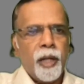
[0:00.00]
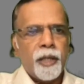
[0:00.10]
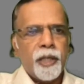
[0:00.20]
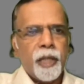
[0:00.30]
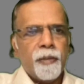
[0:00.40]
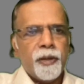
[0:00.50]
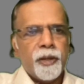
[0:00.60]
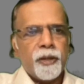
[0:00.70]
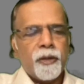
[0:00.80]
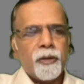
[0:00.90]
shaped
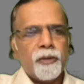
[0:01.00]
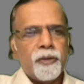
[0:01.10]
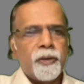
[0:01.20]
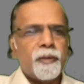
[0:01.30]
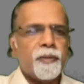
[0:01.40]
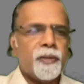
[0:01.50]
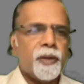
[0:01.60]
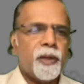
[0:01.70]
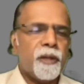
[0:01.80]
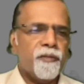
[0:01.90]
chest of
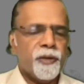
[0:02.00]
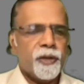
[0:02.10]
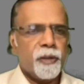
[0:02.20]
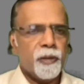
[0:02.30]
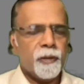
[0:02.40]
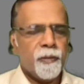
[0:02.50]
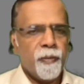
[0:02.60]
emphysema.